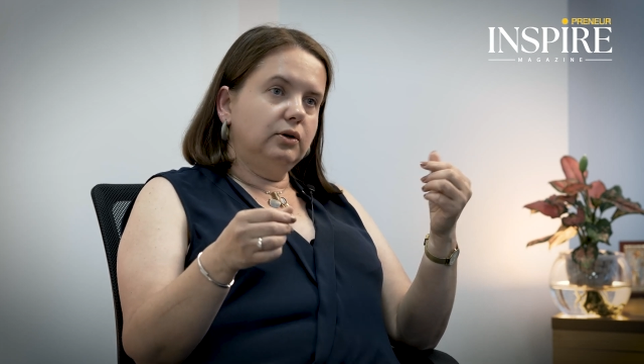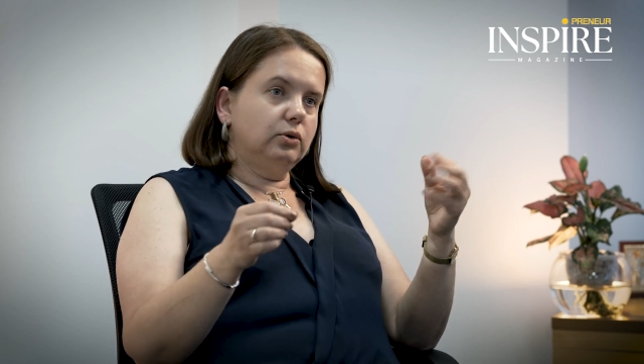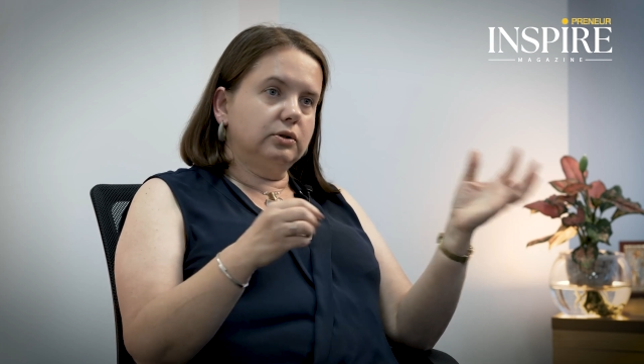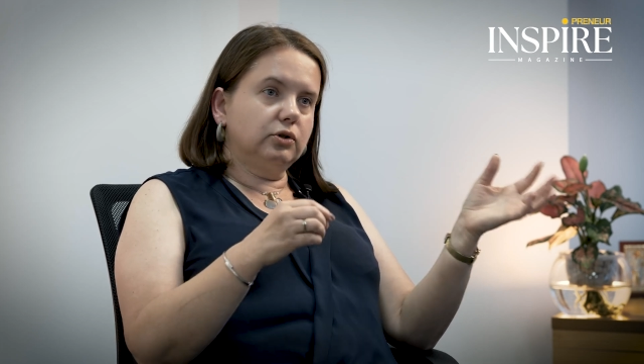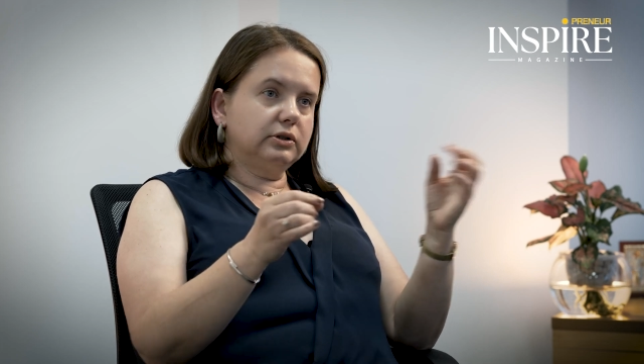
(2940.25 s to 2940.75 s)

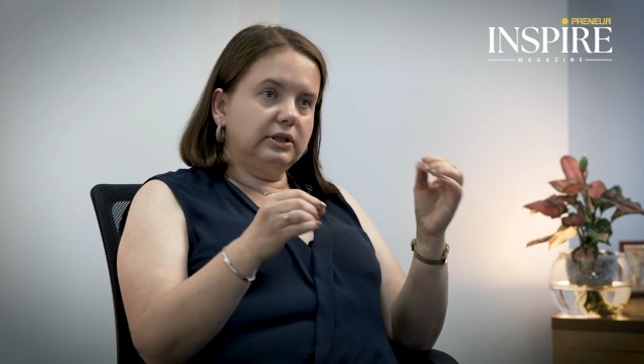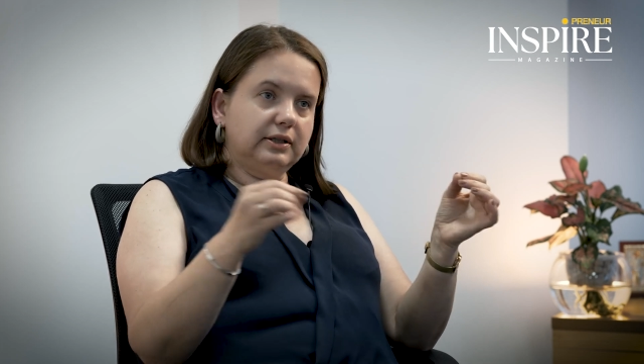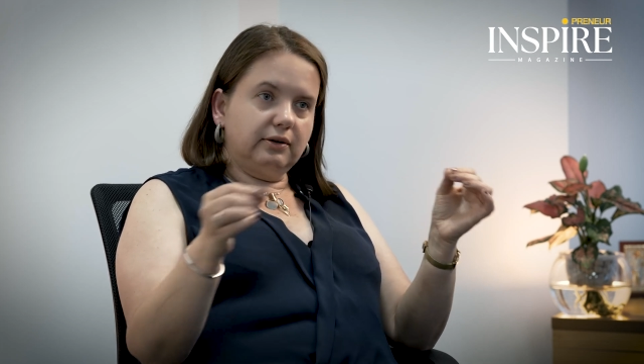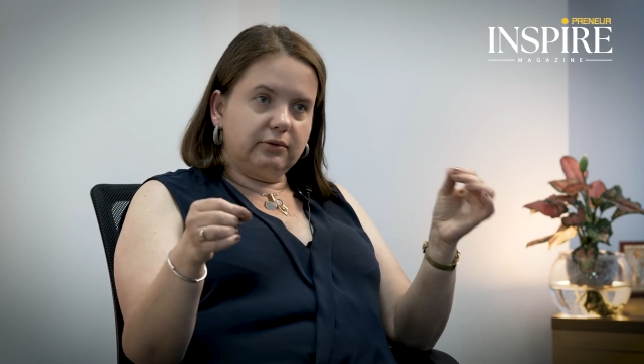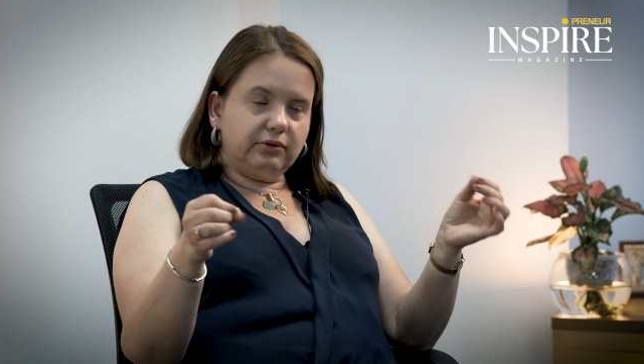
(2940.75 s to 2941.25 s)
You will not
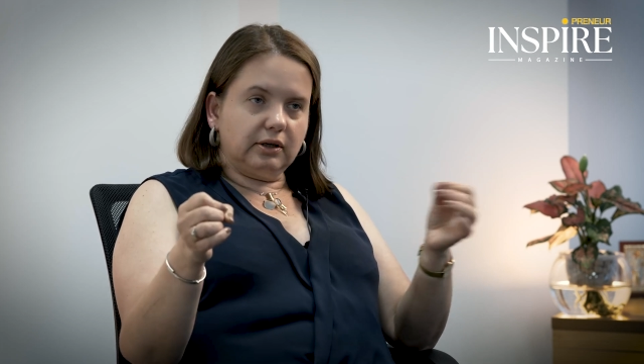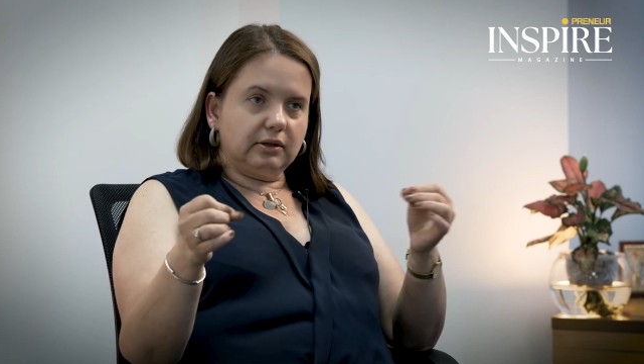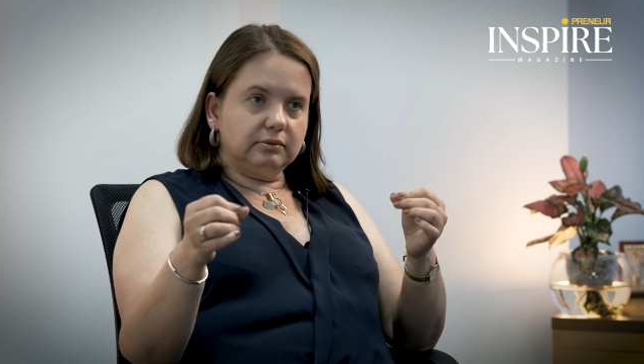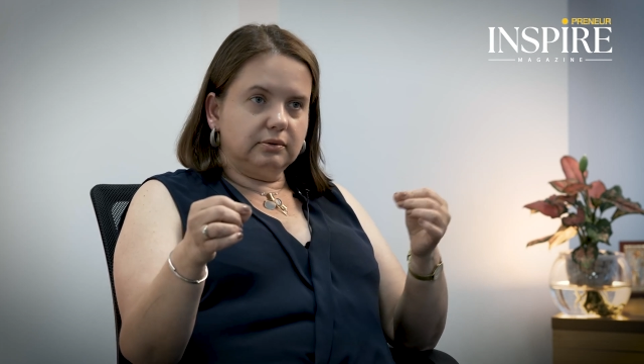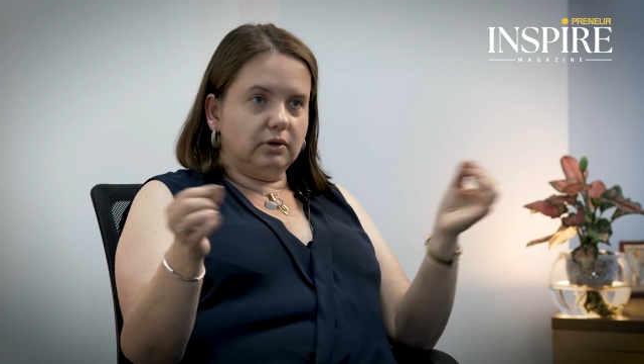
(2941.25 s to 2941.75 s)
need
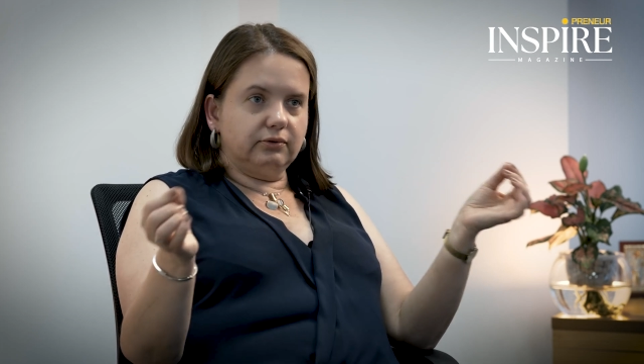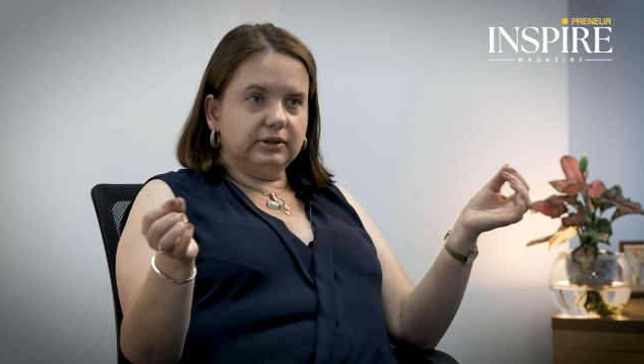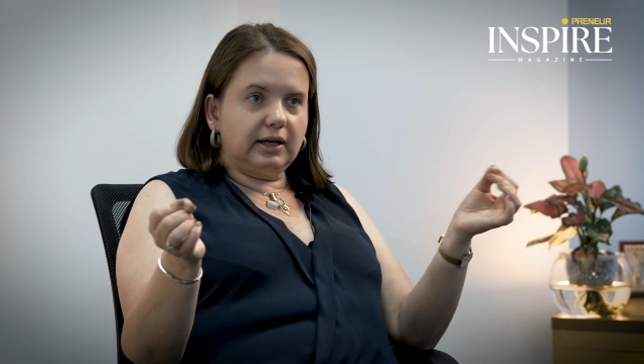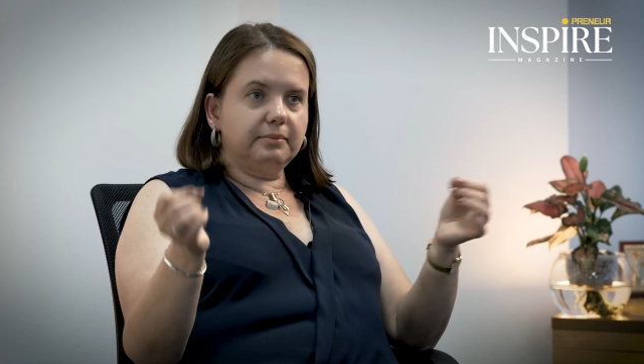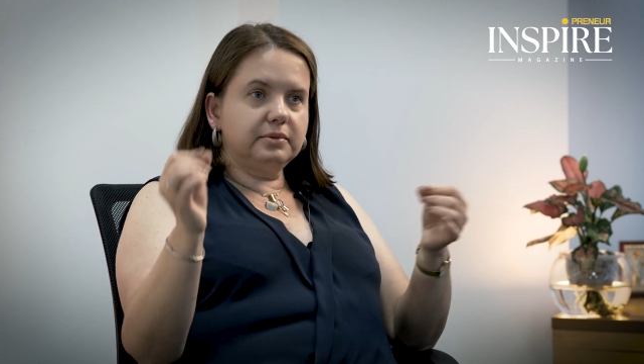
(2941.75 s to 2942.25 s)
everything all the
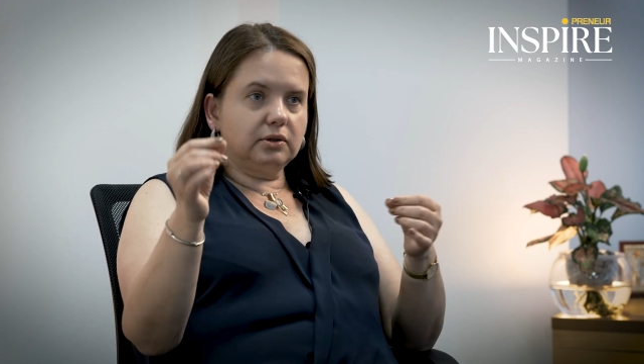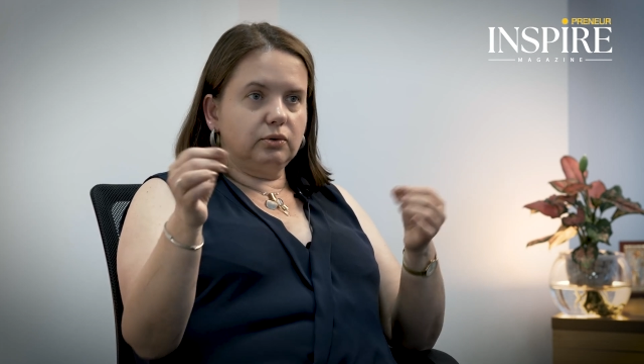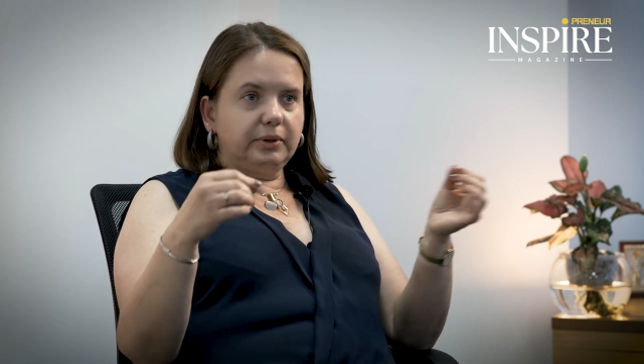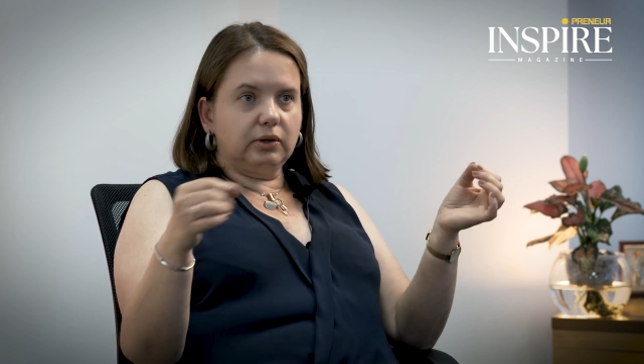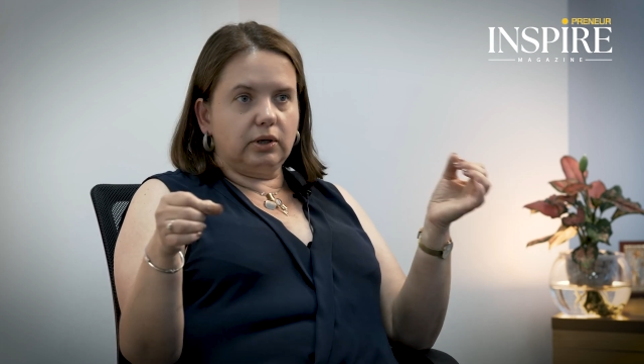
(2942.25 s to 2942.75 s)
time. So pick